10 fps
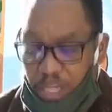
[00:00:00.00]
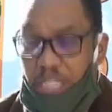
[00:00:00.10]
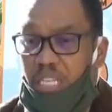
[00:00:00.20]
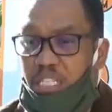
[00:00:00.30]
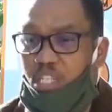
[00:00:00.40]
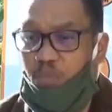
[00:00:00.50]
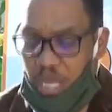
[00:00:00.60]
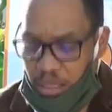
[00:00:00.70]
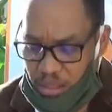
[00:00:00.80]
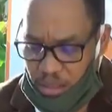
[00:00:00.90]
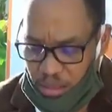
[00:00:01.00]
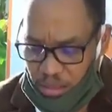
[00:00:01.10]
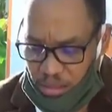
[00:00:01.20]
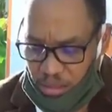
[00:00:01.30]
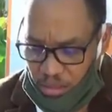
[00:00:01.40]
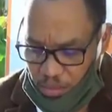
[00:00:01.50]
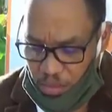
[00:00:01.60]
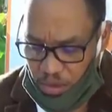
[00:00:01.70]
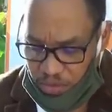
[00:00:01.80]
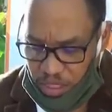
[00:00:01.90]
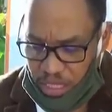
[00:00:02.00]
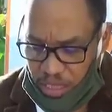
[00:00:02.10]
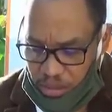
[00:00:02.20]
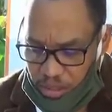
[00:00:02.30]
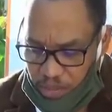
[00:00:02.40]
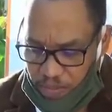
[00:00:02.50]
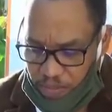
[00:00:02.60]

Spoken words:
that disrespect the people of this country.